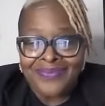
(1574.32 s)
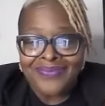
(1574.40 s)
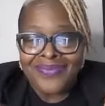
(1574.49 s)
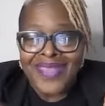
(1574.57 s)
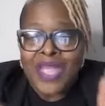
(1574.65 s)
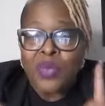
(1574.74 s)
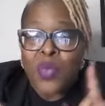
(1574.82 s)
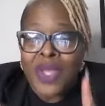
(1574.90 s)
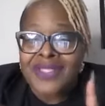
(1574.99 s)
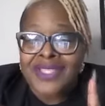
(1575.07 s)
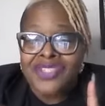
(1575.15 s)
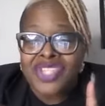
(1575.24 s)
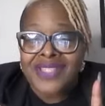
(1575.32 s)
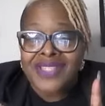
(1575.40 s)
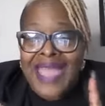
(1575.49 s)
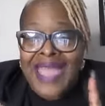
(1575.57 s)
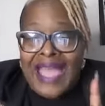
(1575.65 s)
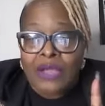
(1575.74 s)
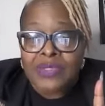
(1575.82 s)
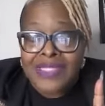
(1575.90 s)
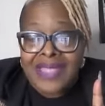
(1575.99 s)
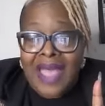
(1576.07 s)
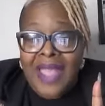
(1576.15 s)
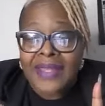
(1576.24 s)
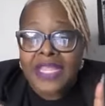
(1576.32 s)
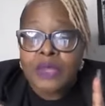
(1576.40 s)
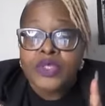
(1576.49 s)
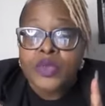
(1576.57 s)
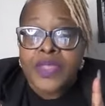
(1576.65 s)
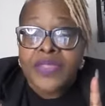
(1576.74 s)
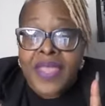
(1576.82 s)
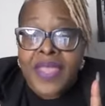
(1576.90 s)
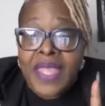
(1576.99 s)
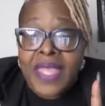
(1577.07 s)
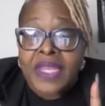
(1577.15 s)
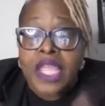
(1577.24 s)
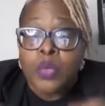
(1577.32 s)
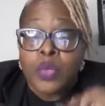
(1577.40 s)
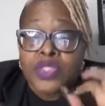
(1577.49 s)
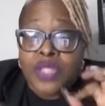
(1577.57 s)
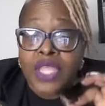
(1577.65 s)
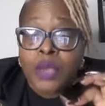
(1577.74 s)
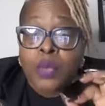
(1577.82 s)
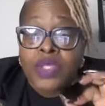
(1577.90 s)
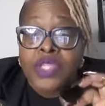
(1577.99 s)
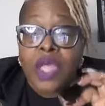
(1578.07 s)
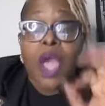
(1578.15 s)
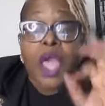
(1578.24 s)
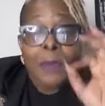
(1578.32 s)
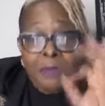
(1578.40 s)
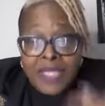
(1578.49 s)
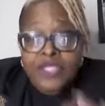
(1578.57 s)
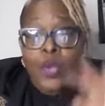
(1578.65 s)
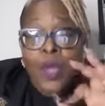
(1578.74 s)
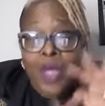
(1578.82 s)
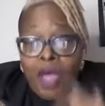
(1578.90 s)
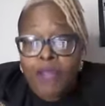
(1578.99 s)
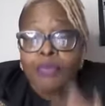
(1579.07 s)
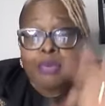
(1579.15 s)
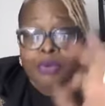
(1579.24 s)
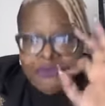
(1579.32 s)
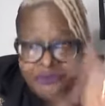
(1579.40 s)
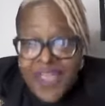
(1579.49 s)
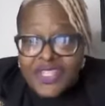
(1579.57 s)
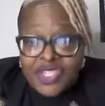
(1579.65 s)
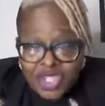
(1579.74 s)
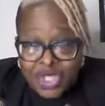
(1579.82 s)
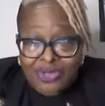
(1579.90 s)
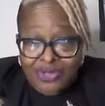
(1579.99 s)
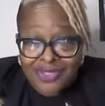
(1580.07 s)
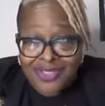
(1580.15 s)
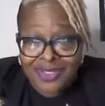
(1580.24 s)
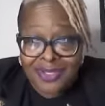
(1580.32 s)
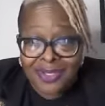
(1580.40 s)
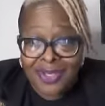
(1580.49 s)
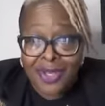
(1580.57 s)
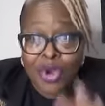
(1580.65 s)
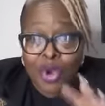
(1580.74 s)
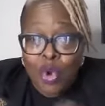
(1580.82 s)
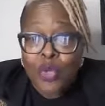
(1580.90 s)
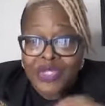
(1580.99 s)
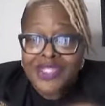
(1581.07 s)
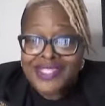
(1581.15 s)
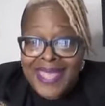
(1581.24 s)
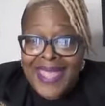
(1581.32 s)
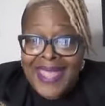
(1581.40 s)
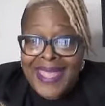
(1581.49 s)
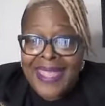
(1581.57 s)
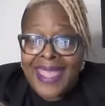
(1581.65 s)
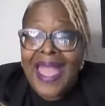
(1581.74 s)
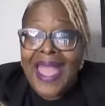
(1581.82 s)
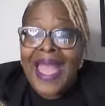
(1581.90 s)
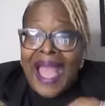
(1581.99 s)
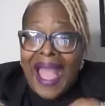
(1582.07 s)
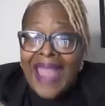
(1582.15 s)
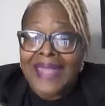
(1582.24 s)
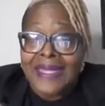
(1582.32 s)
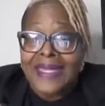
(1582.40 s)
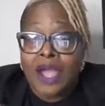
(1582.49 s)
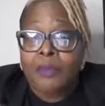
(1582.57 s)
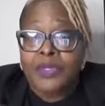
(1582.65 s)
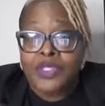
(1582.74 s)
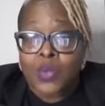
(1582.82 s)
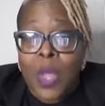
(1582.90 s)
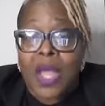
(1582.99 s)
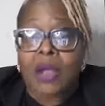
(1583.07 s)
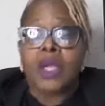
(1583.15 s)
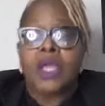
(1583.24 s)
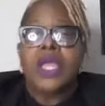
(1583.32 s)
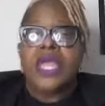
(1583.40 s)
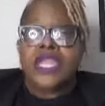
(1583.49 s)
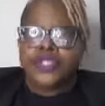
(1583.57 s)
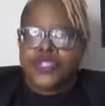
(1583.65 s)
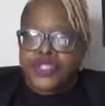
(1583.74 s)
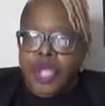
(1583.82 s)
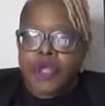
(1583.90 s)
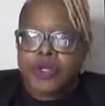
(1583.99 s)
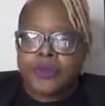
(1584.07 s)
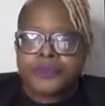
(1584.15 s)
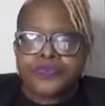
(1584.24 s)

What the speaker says: It wasn't just outside. It was within. It was mental health professionals who were saying, I need help as well. And so